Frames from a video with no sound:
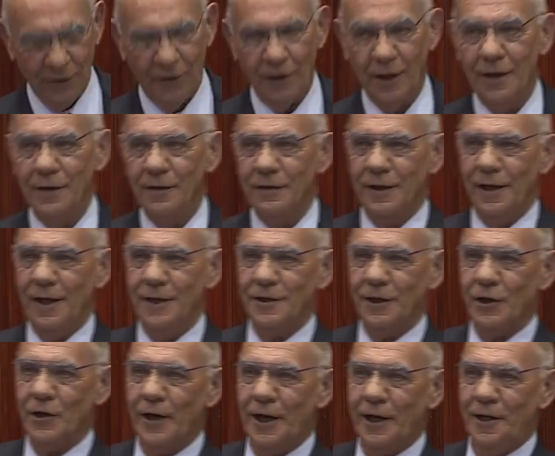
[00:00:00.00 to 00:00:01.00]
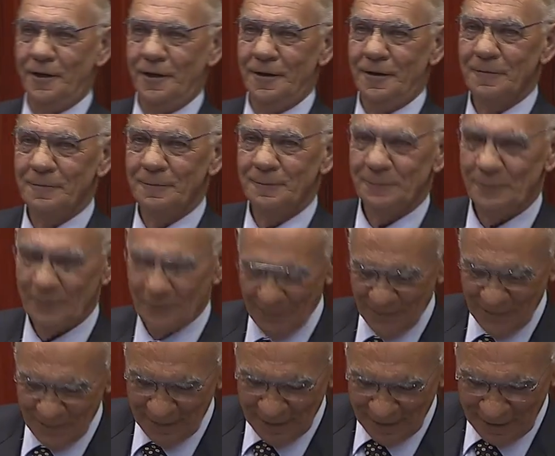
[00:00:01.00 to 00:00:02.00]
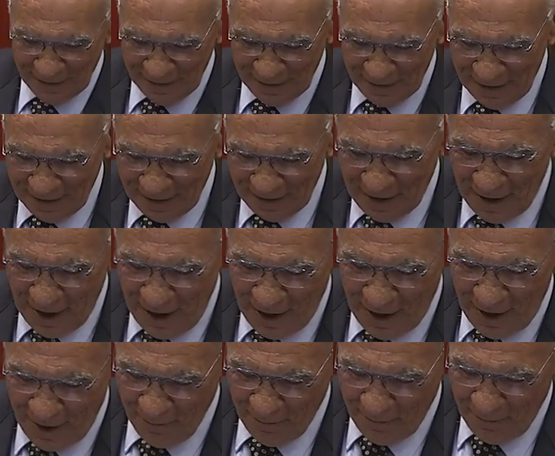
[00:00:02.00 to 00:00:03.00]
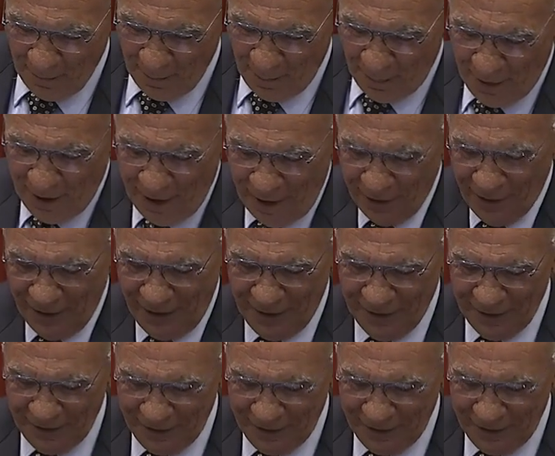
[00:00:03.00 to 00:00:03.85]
eye that has a crack in it. The other